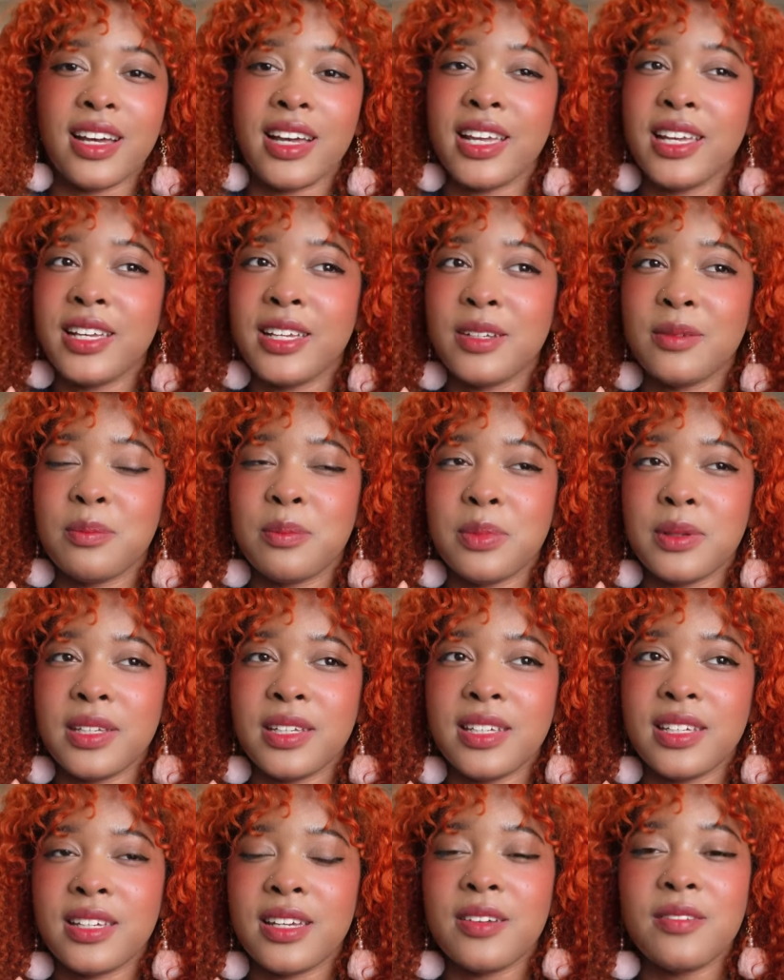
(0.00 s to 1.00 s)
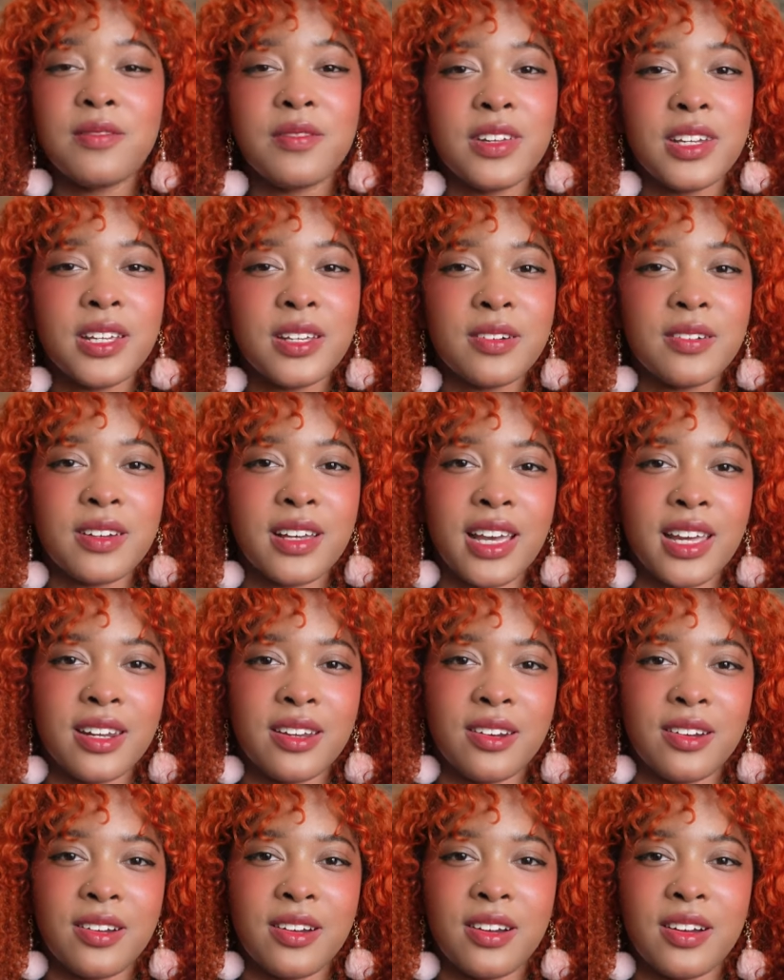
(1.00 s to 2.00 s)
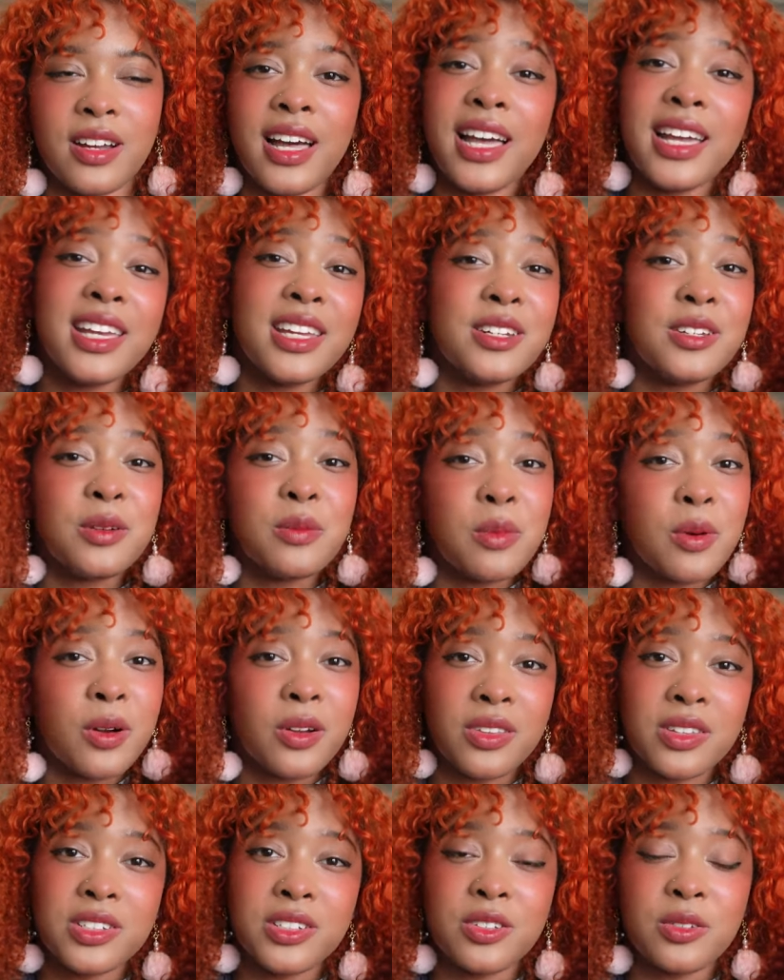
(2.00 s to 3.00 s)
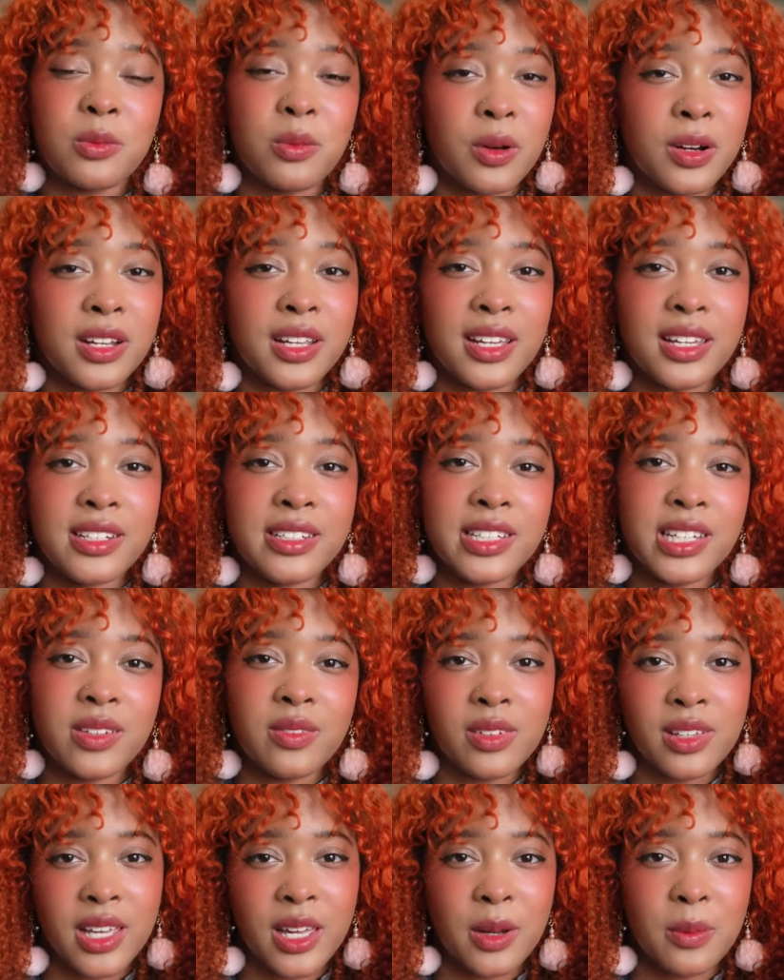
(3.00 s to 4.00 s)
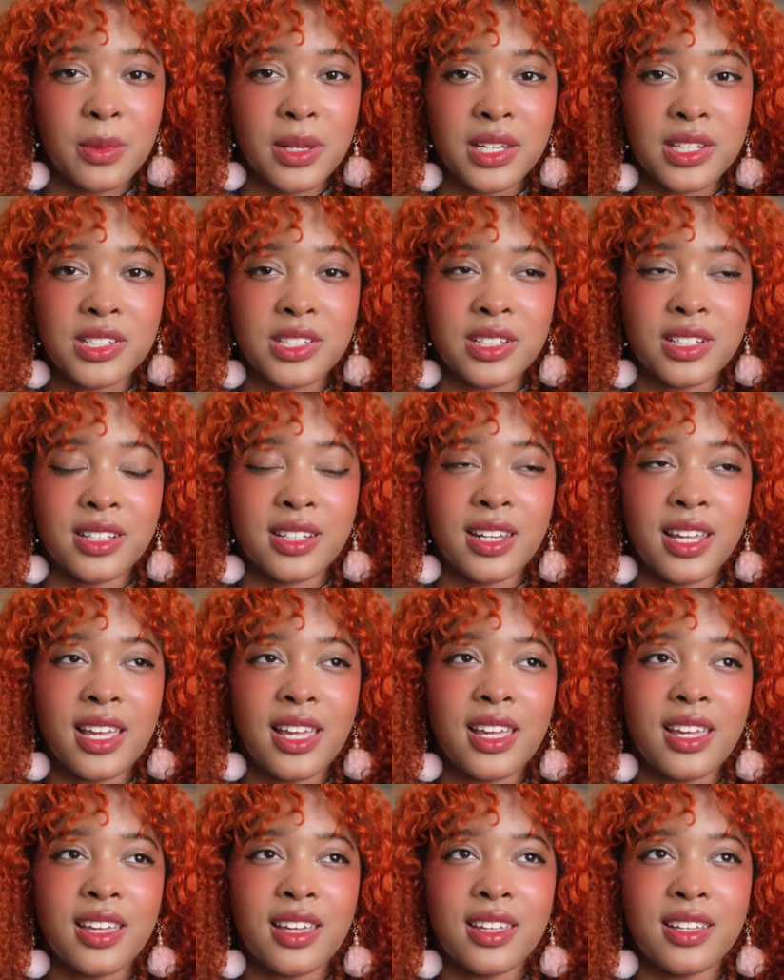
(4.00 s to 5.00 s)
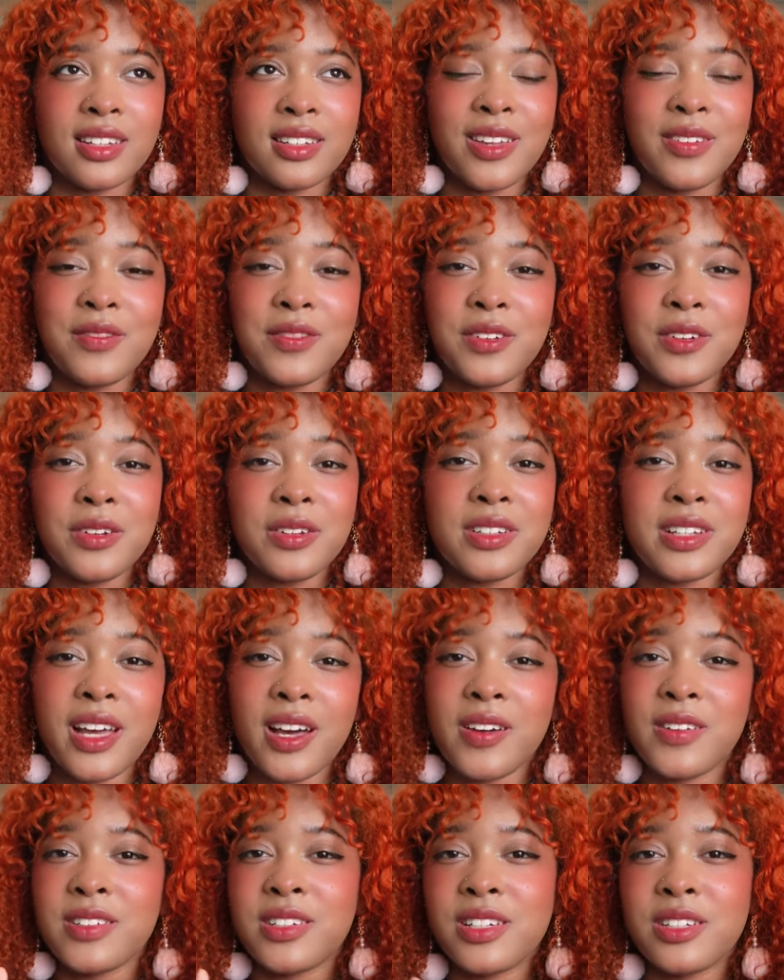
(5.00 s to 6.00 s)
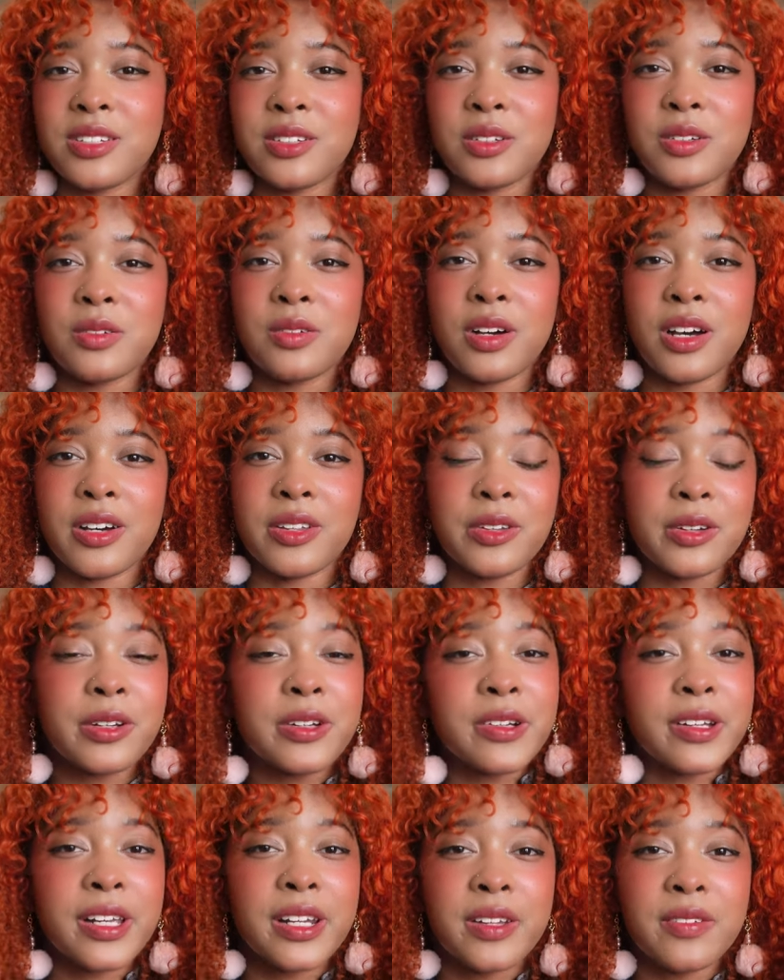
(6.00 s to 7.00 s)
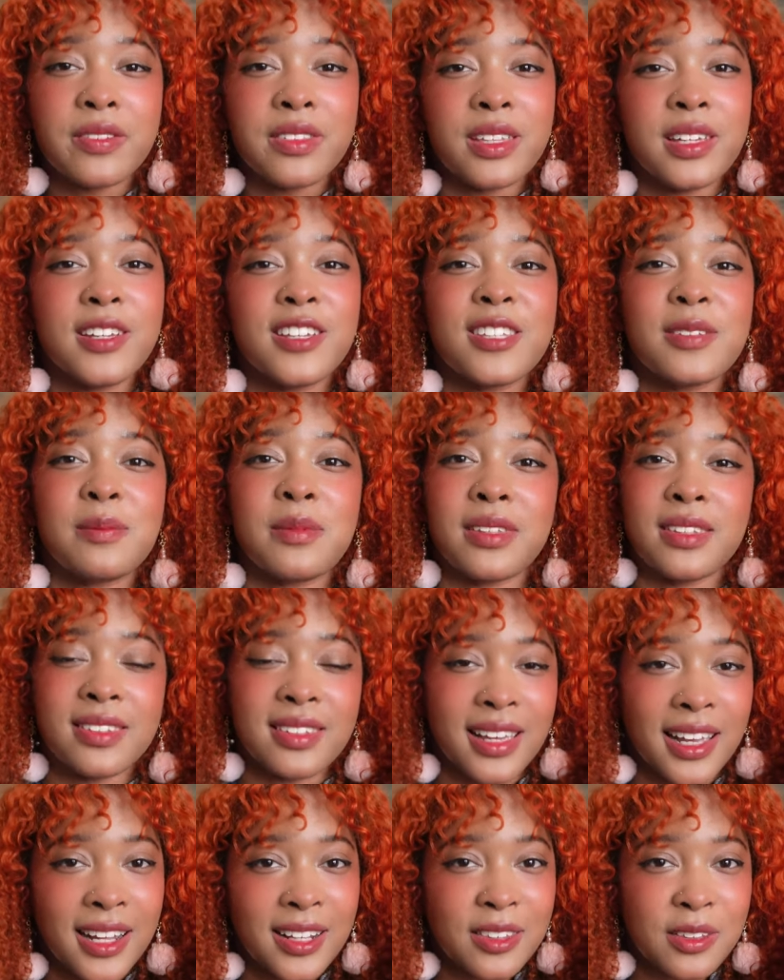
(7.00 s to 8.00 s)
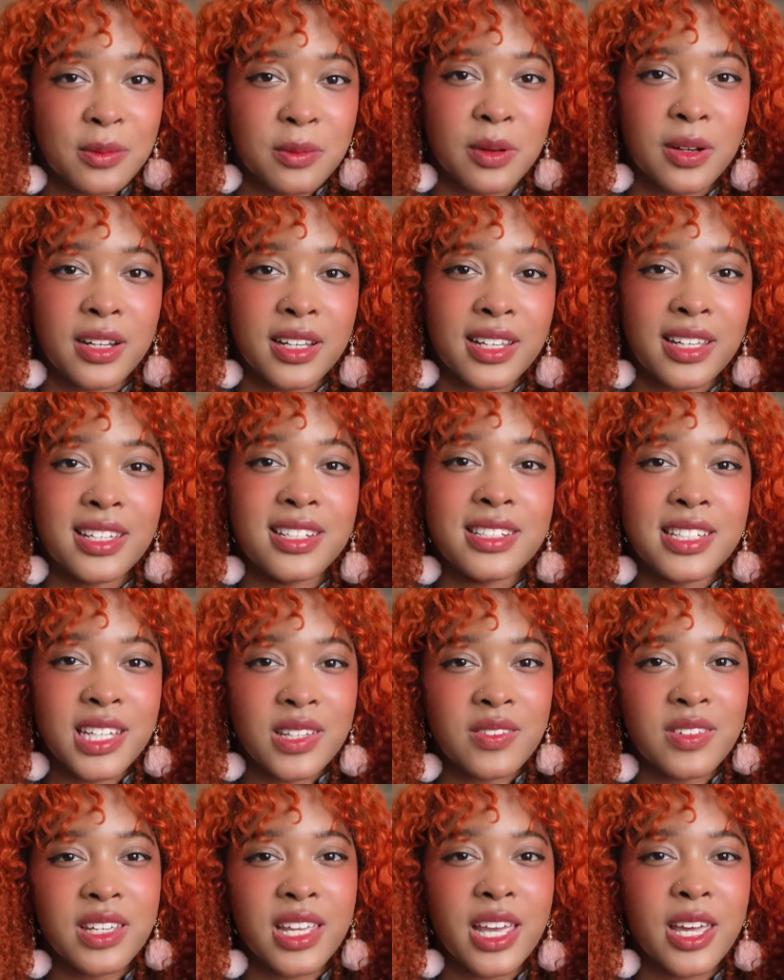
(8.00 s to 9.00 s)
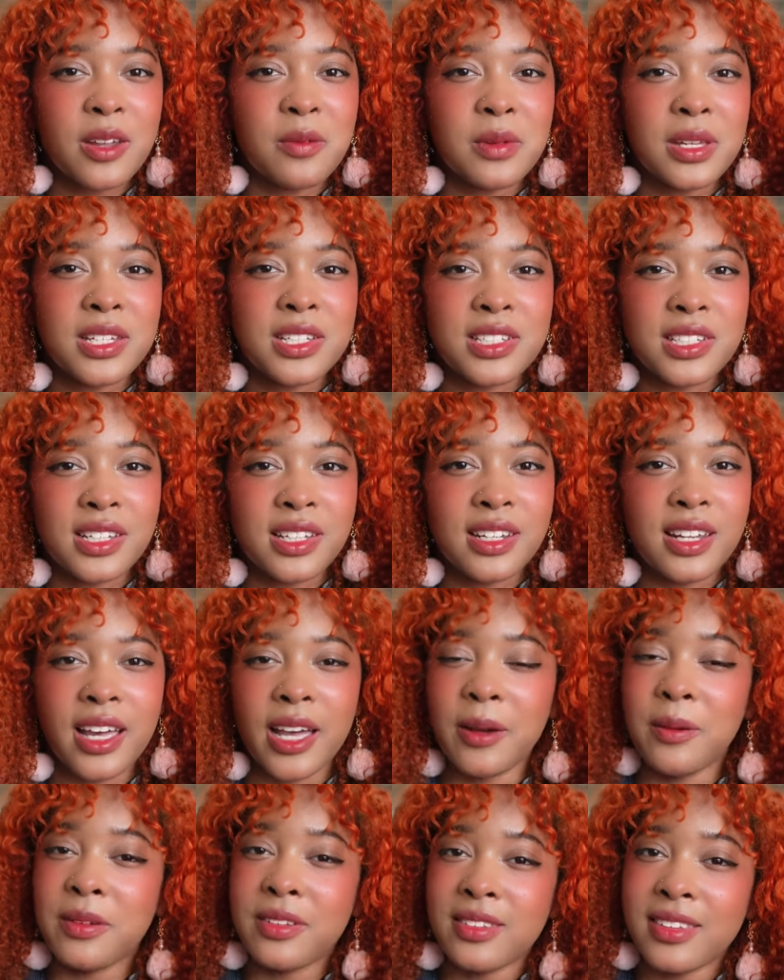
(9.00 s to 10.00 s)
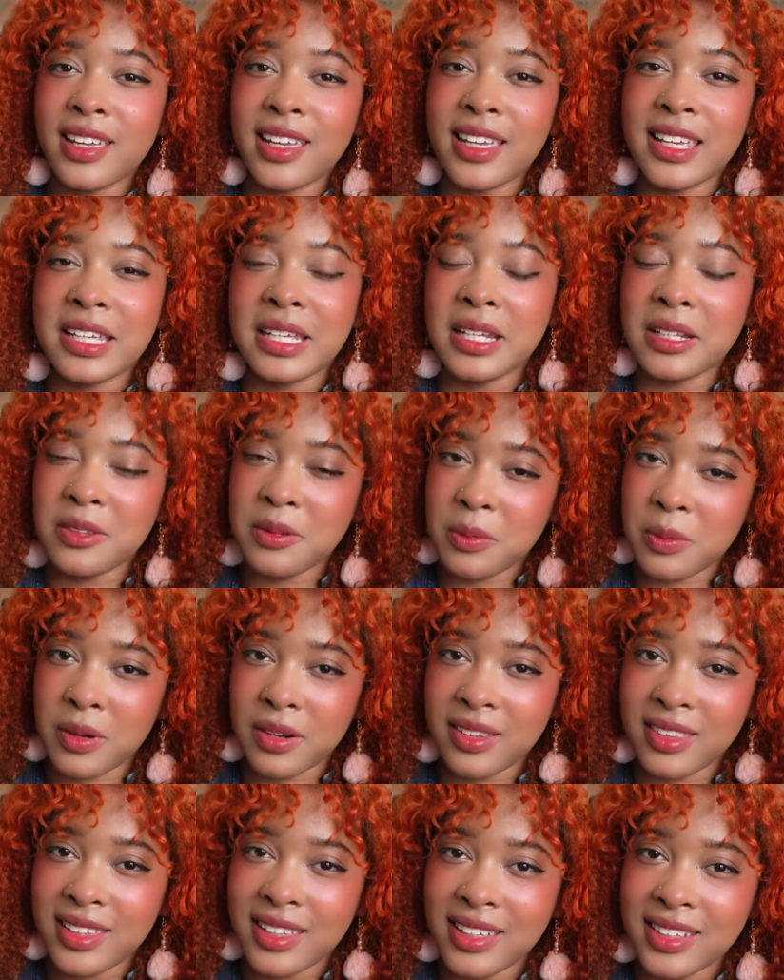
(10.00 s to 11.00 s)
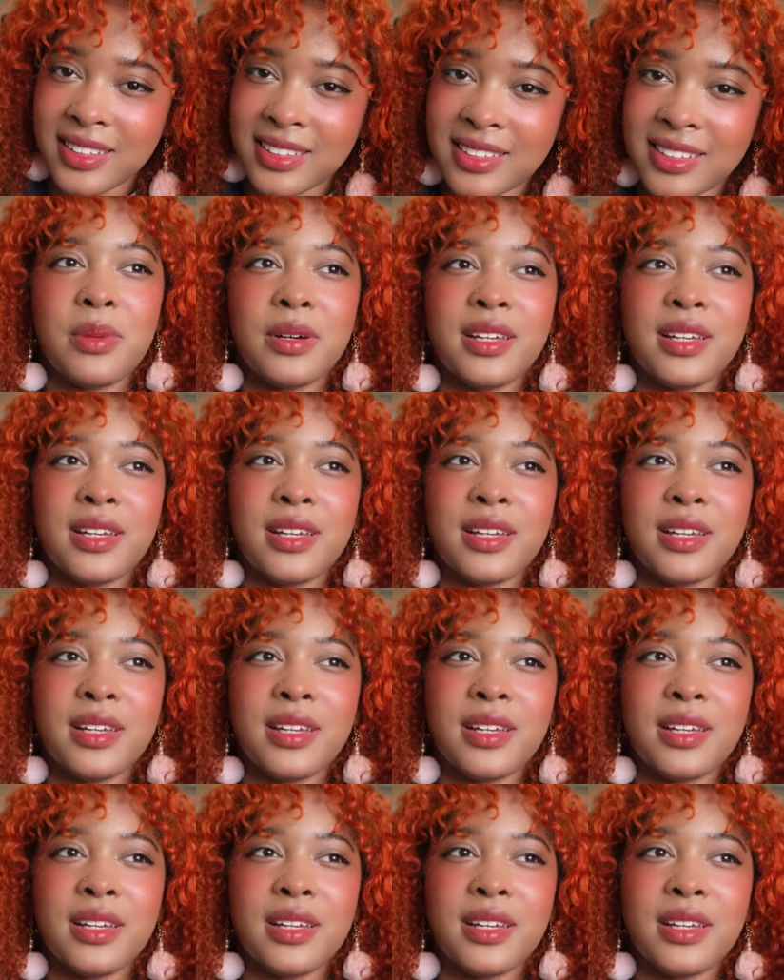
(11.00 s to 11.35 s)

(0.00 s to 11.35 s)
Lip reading: I could be a video editor. I can do more than just work in TV animation. And if you're down to do other creative things besides work in TV animation, I would say it's worth it.